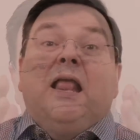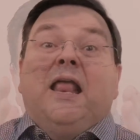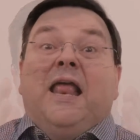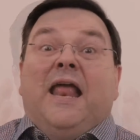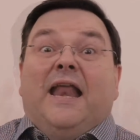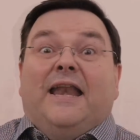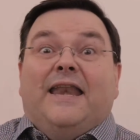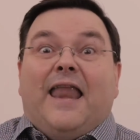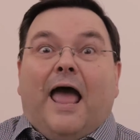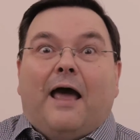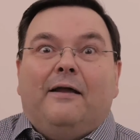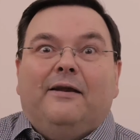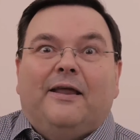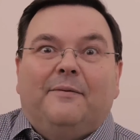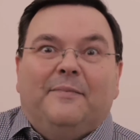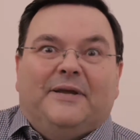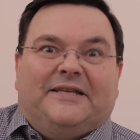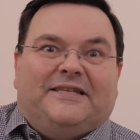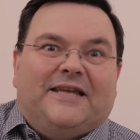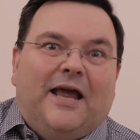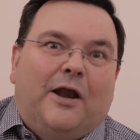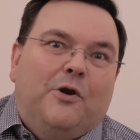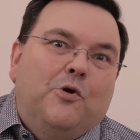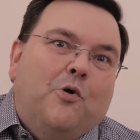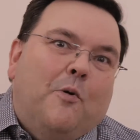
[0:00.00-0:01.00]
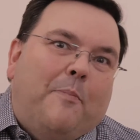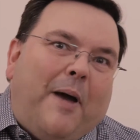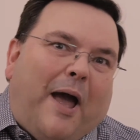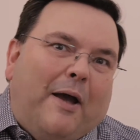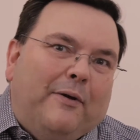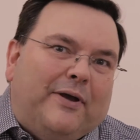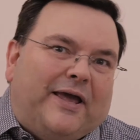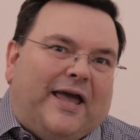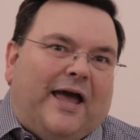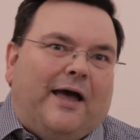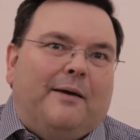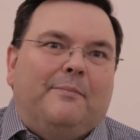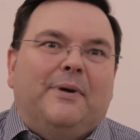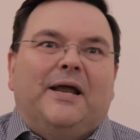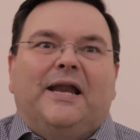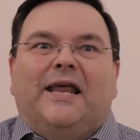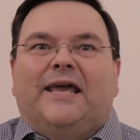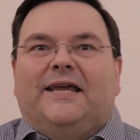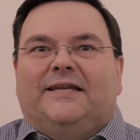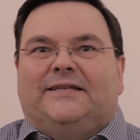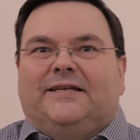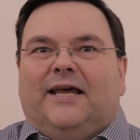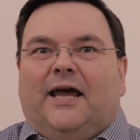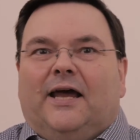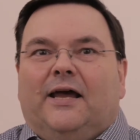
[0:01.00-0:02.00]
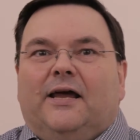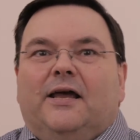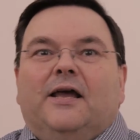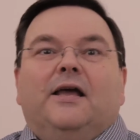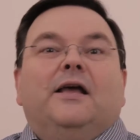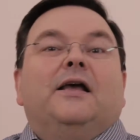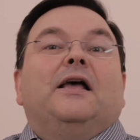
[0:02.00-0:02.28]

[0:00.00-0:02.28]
Now let me tell you about Carmelita.